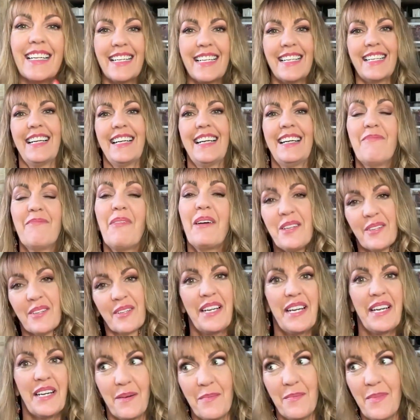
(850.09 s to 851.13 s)
But you'll
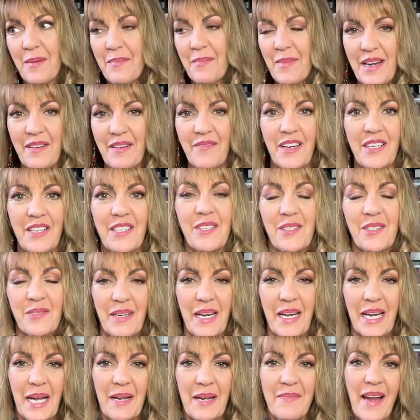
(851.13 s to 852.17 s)
hear about my adventures when I
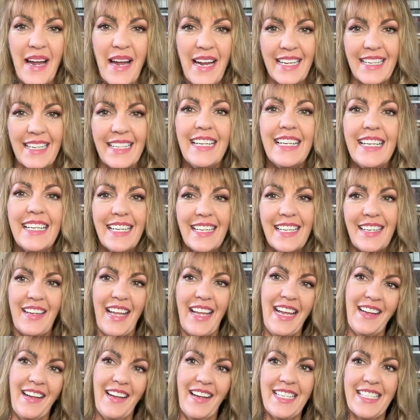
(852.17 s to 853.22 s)
come back. Okay,
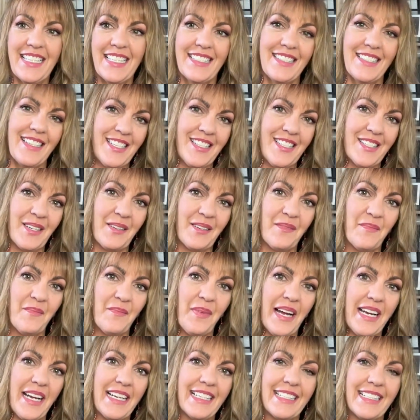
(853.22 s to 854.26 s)
guys, talk to you soon.
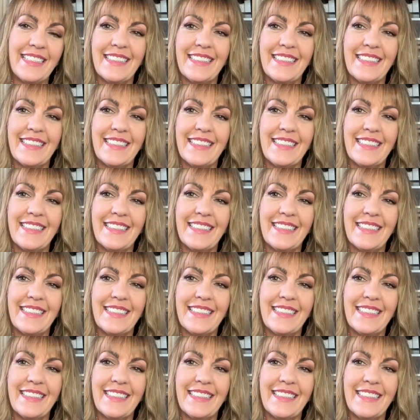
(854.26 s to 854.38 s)
Bye.